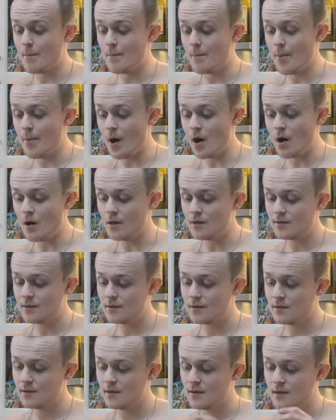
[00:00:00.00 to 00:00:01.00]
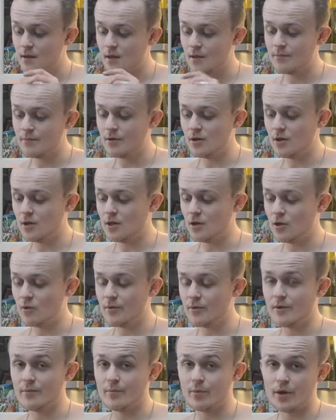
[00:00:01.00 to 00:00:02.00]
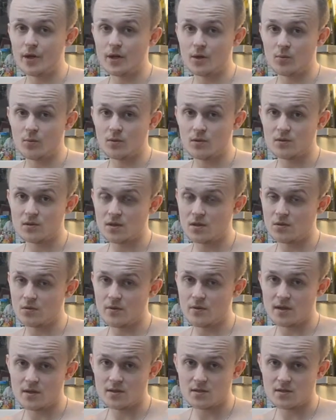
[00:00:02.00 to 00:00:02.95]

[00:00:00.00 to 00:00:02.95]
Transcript: but put a little bit of boiling water always,